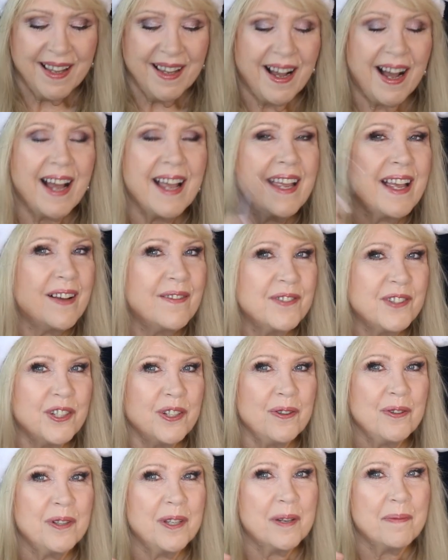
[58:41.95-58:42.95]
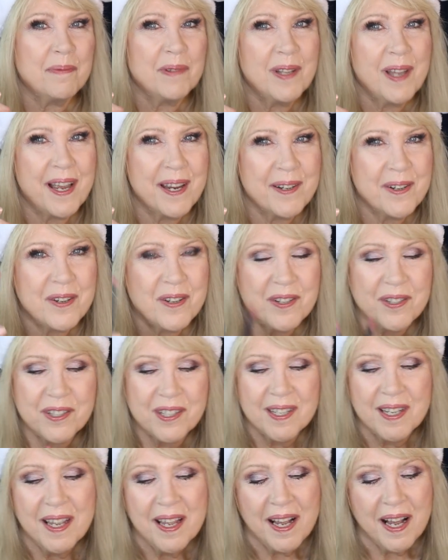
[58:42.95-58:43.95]
I have 2 lip
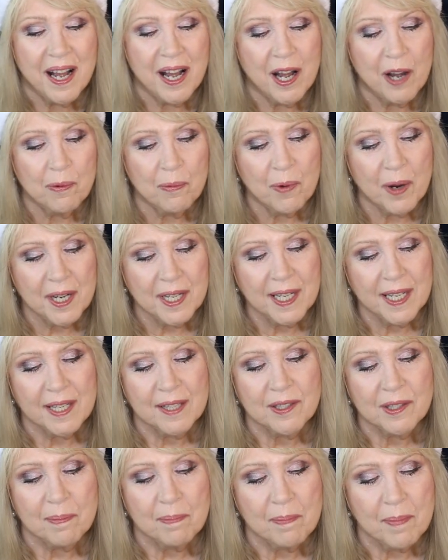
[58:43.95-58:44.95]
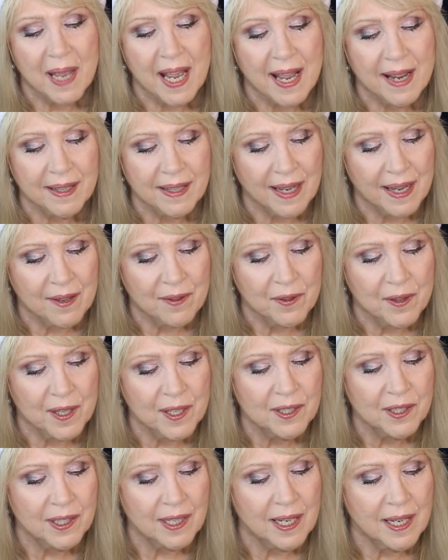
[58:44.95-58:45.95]
liners. One is MAC, and
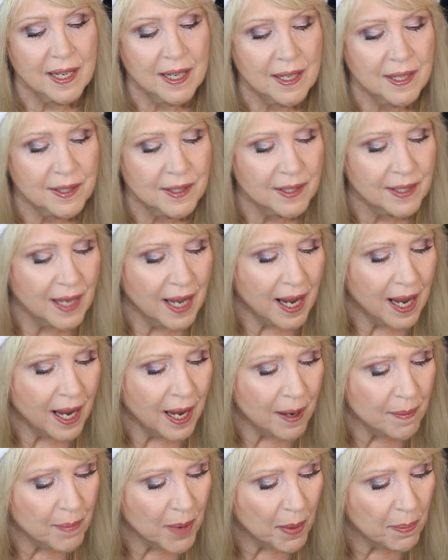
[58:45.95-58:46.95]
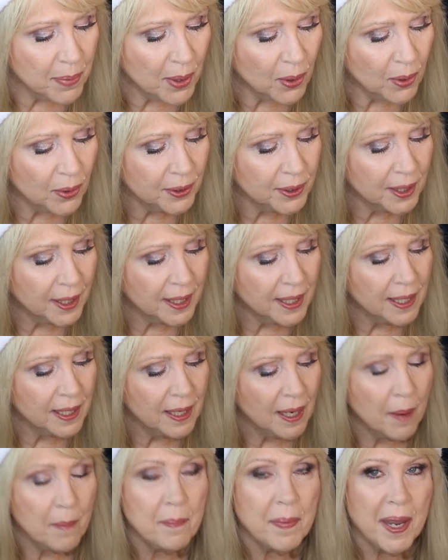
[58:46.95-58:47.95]
this is
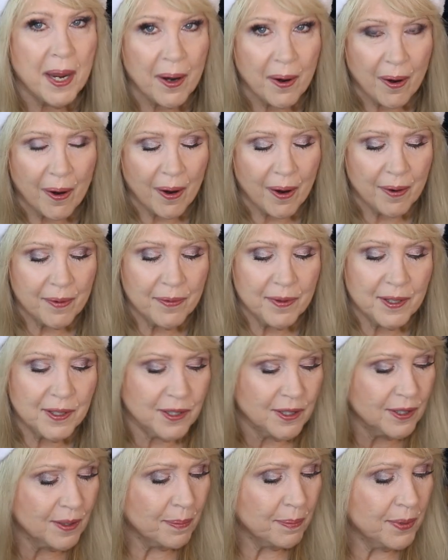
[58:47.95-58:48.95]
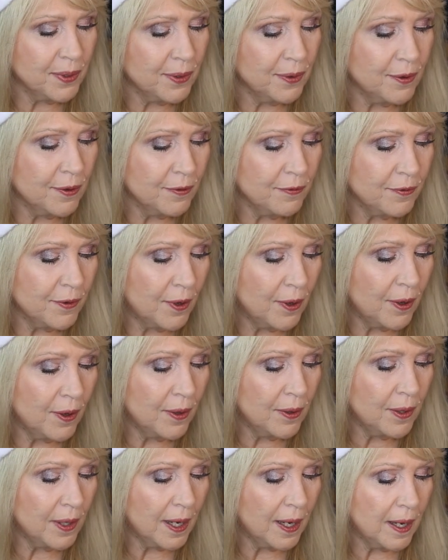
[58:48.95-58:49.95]
Boldly Bare. This is a
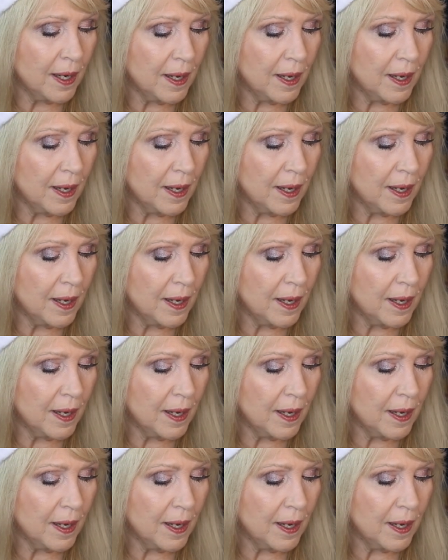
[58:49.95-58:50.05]
beautiful